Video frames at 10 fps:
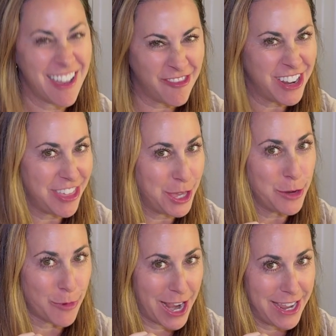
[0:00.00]
everything
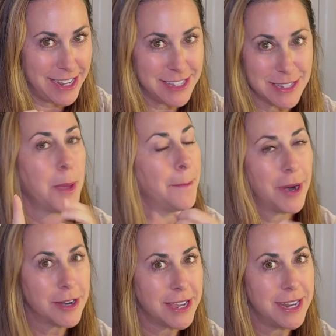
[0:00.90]
right:
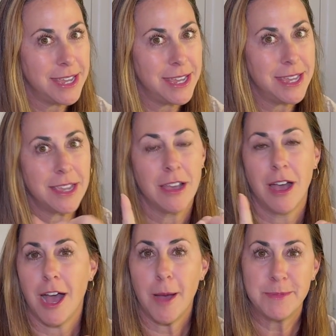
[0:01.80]
marketing,
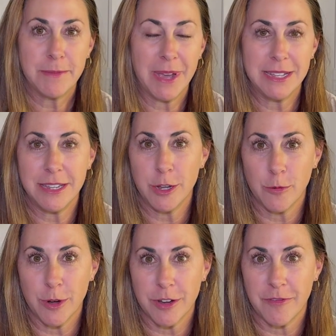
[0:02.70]
optimizing your
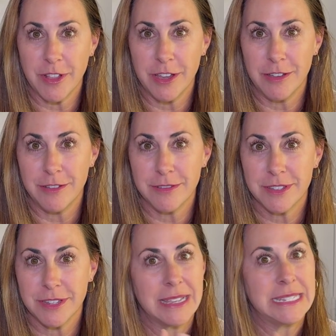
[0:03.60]

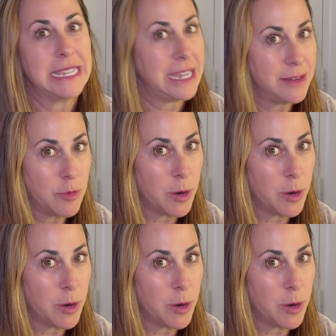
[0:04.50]
workflows, seeing more